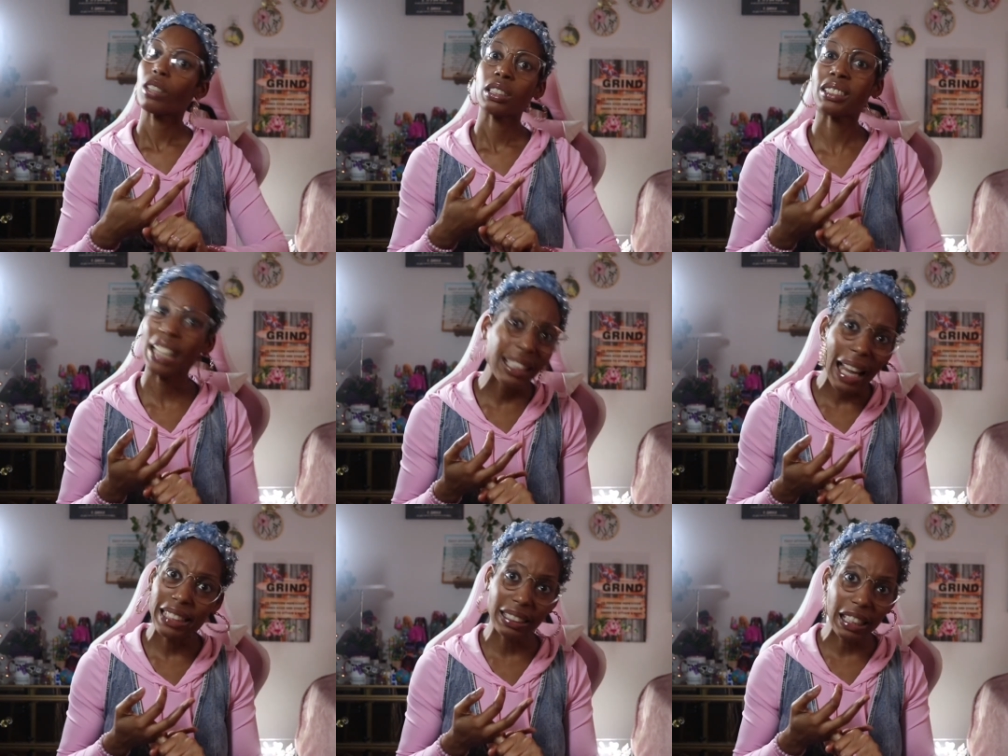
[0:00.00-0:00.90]
state
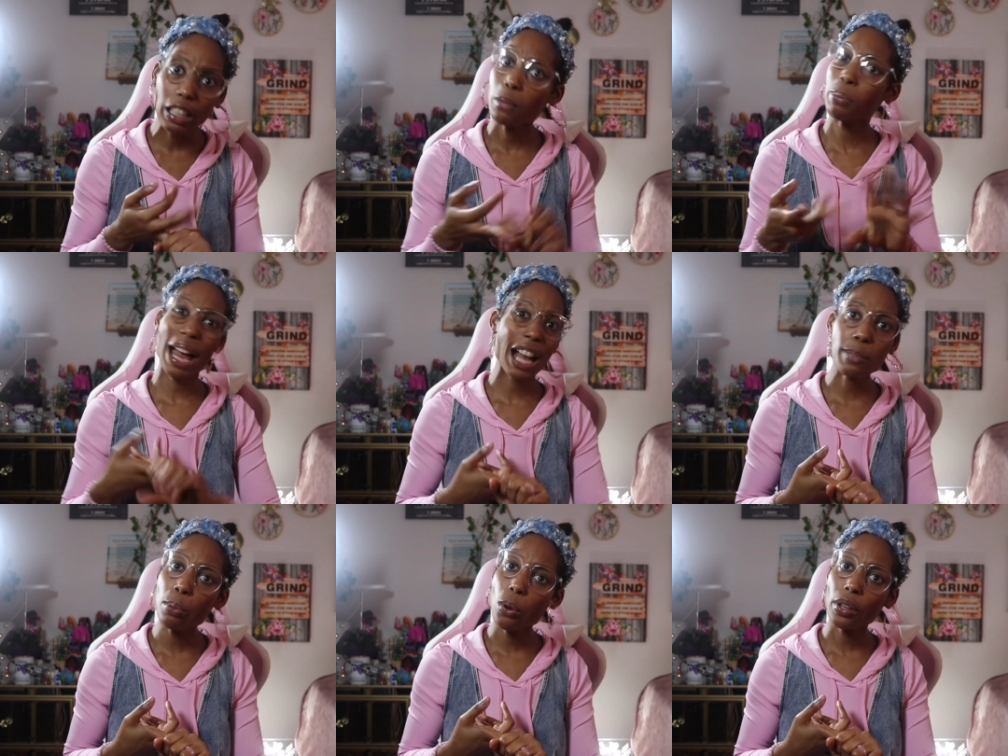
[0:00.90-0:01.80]
ID,
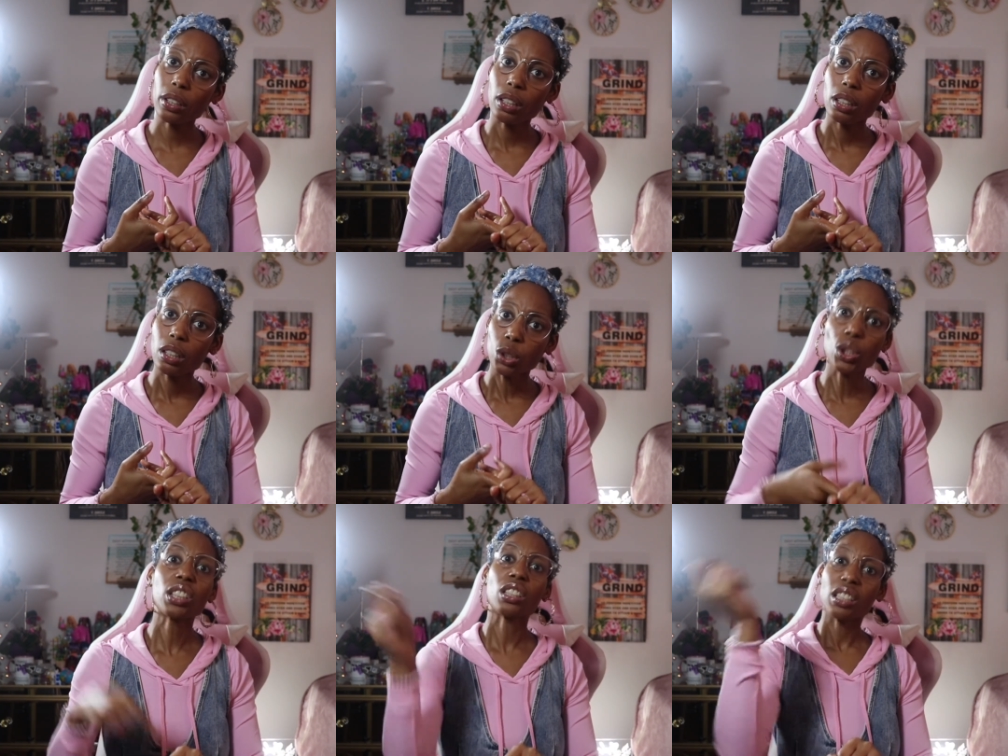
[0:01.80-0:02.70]
passport. You
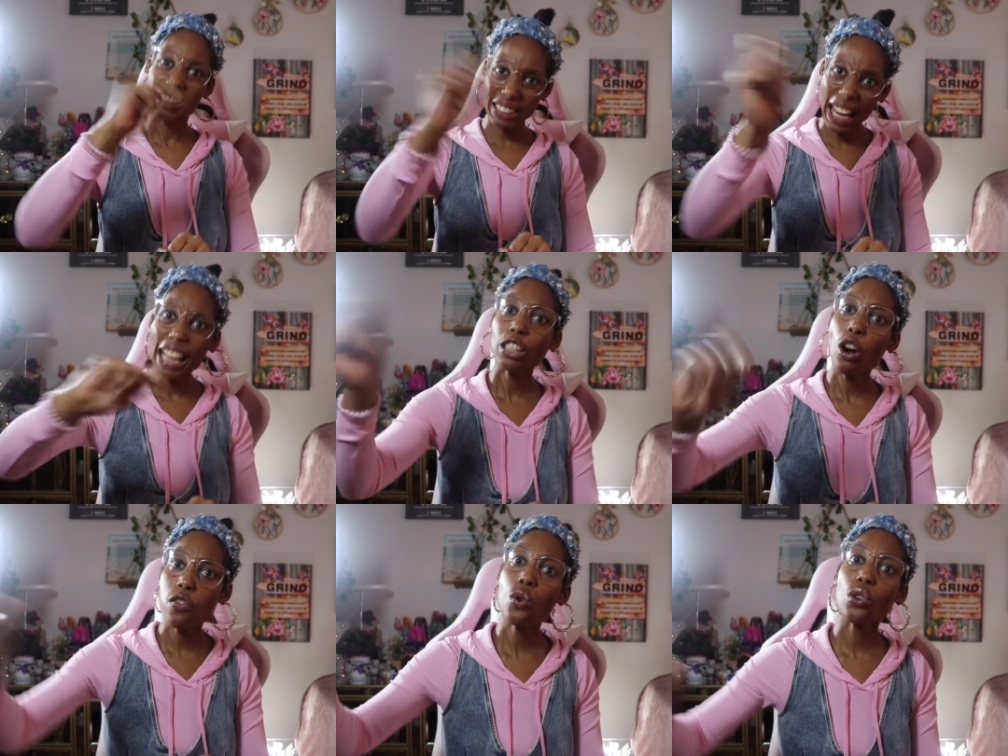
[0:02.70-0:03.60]
need to sign
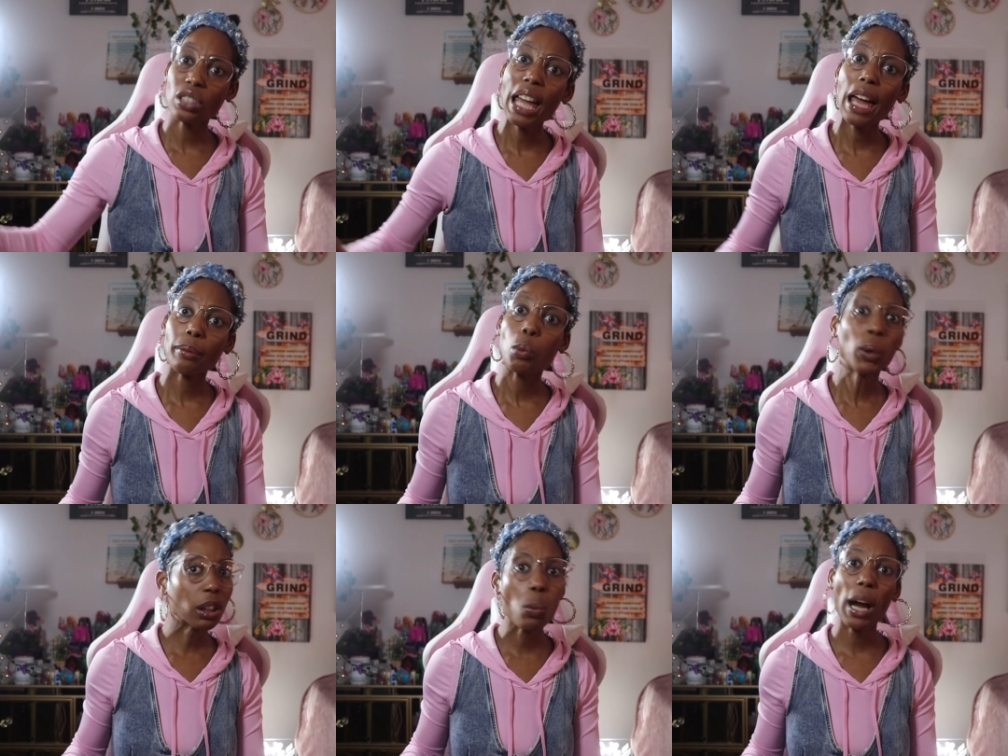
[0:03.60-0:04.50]
off on that
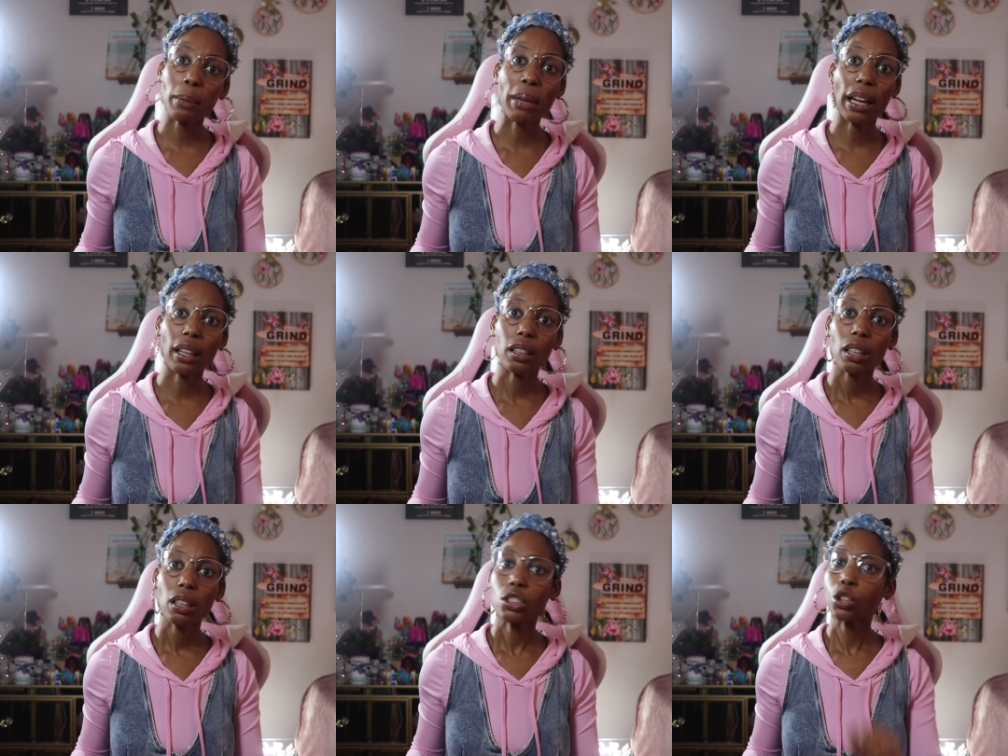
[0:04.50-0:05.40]
with the white man.
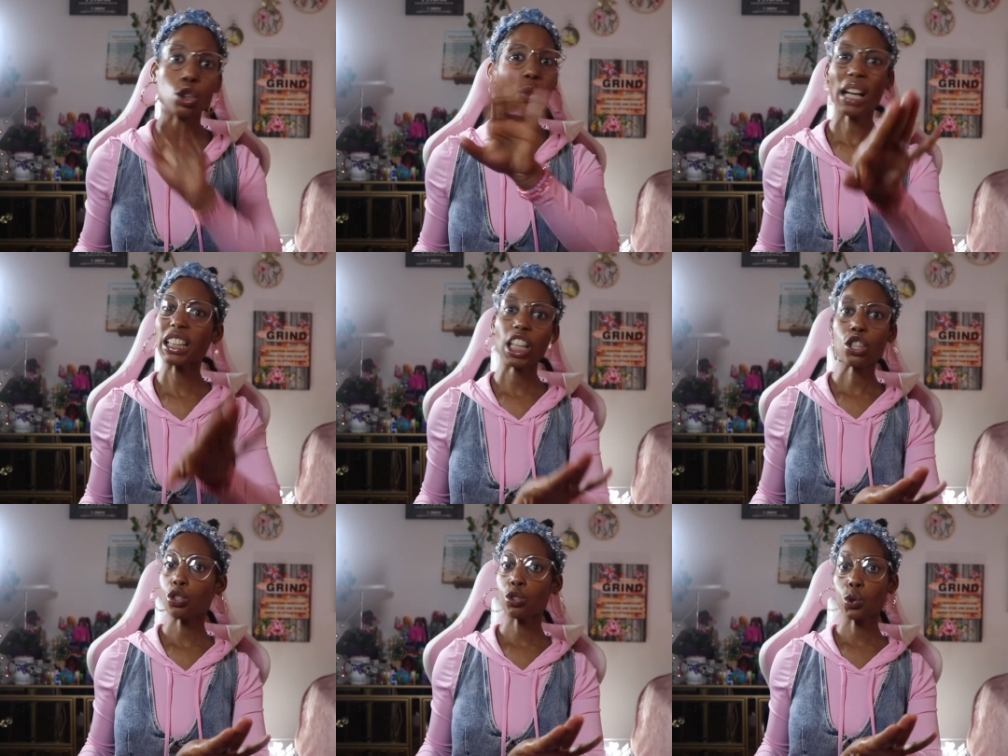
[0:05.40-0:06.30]
So you don't got an
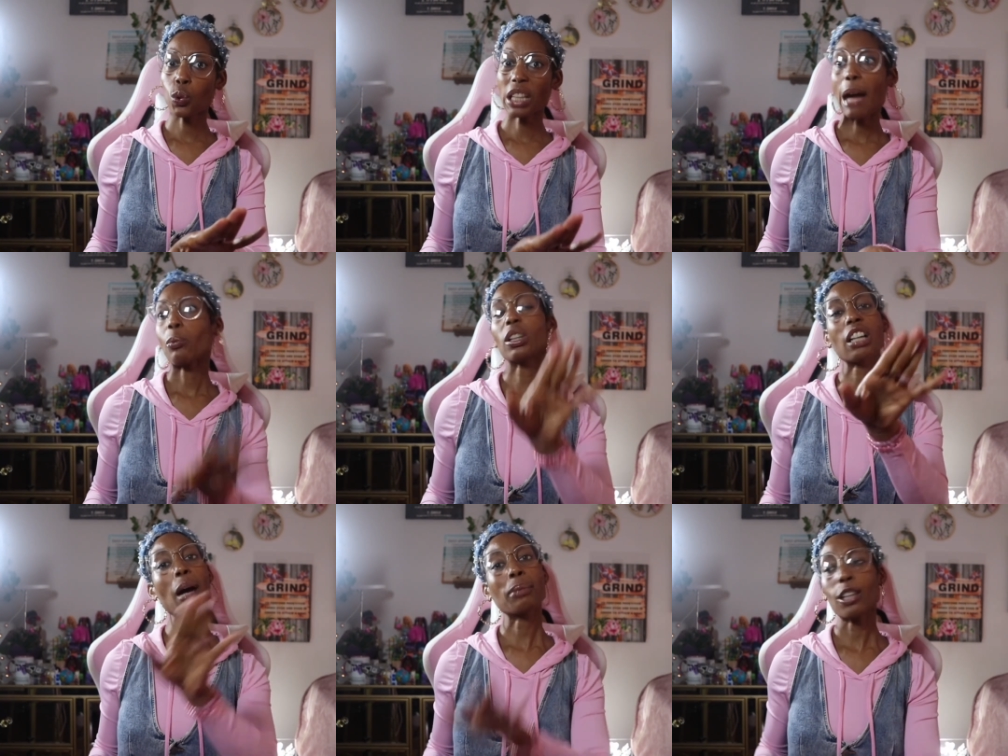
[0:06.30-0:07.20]
issue doing that. When it
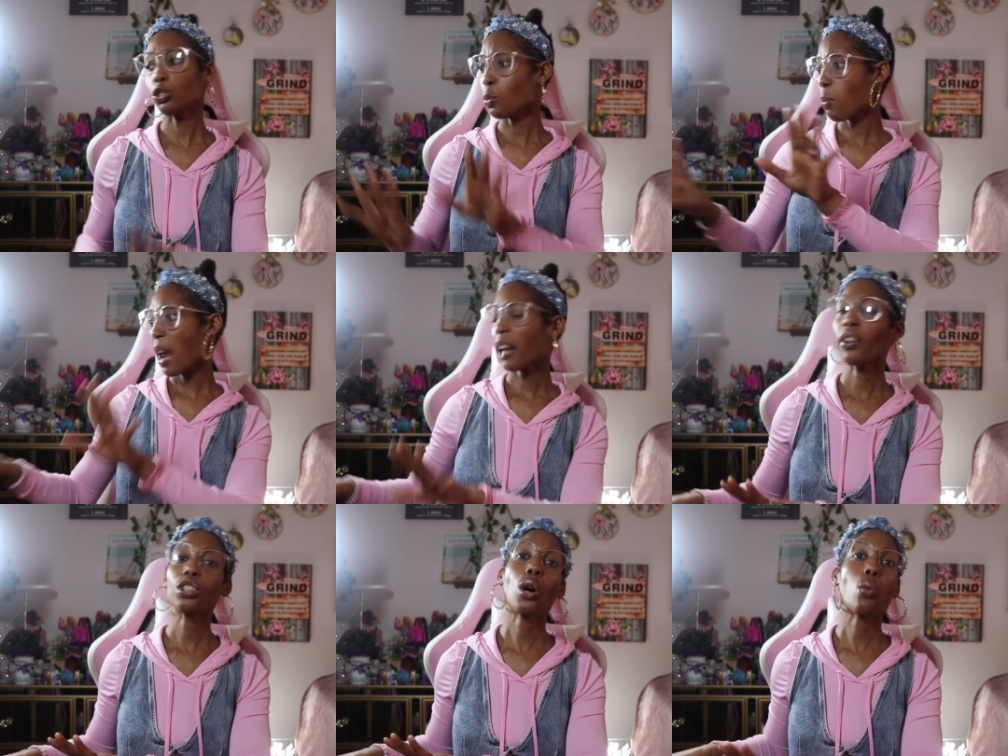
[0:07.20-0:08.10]
comes down to
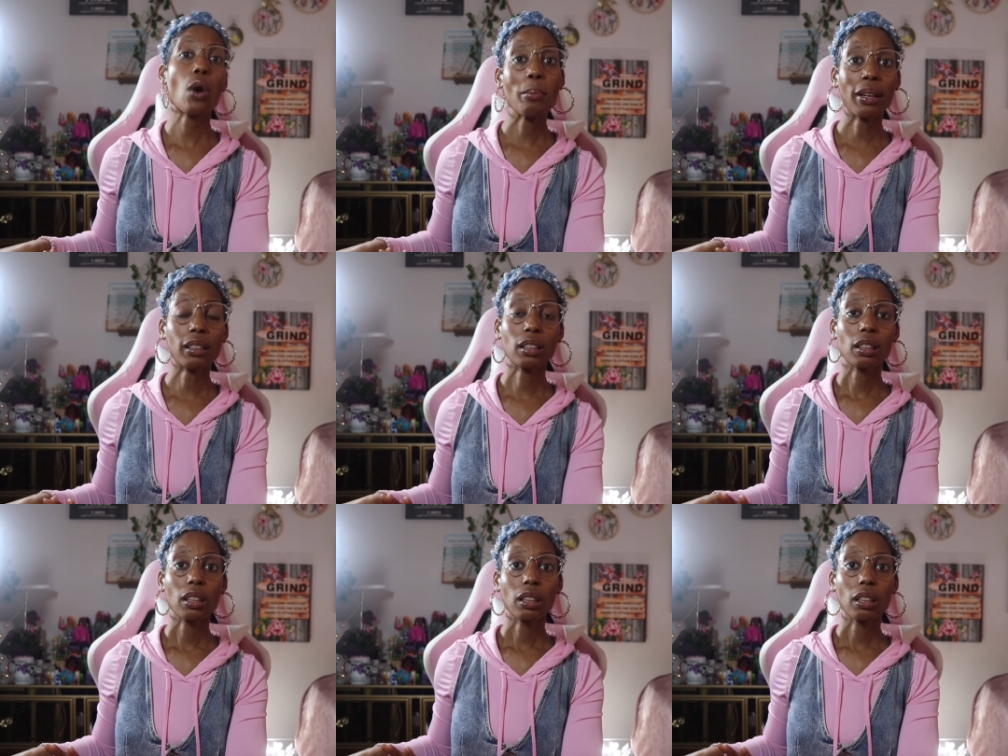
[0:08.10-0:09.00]
marrying your woman,
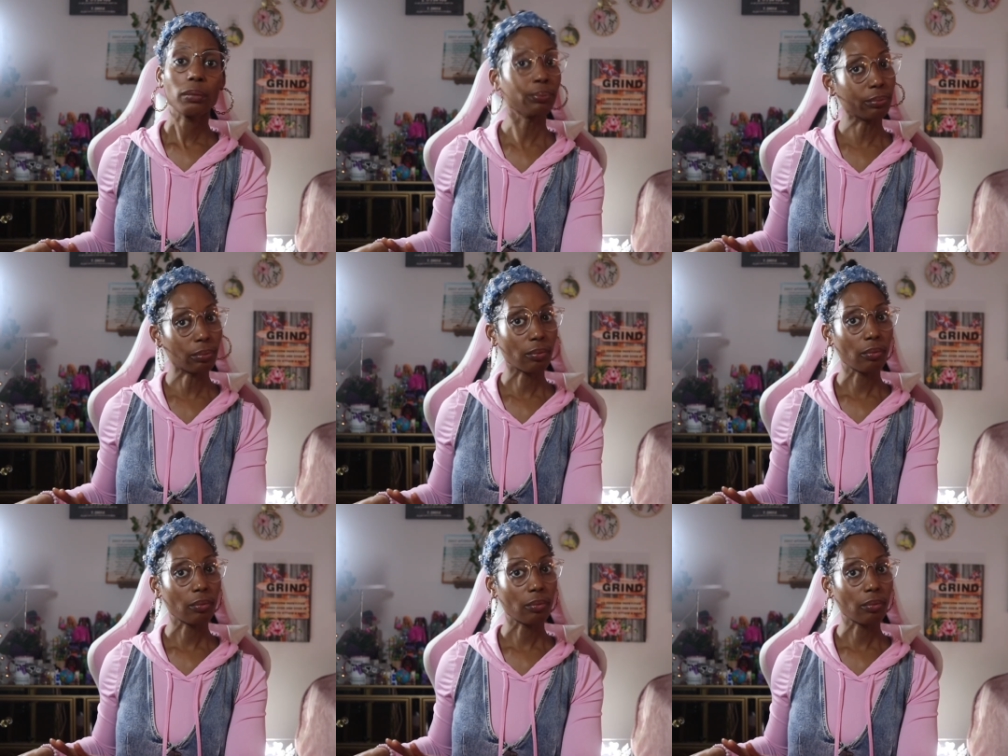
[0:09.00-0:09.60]
hmm,